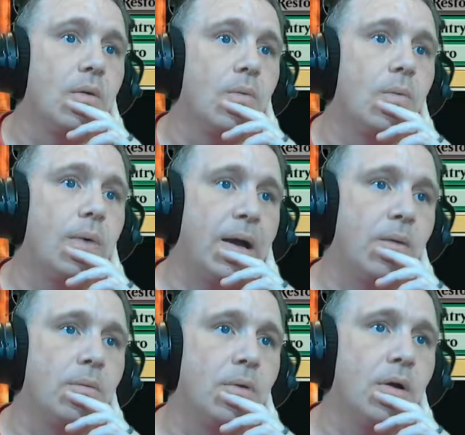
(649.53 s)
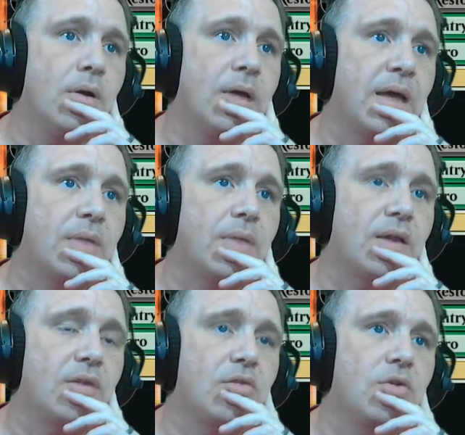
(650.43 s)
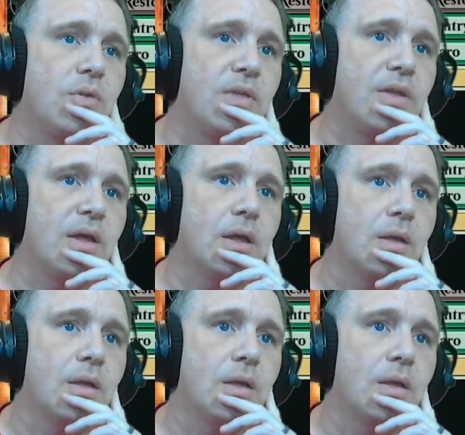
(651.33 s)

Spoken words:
Wow. Okay, that doesn't do anything.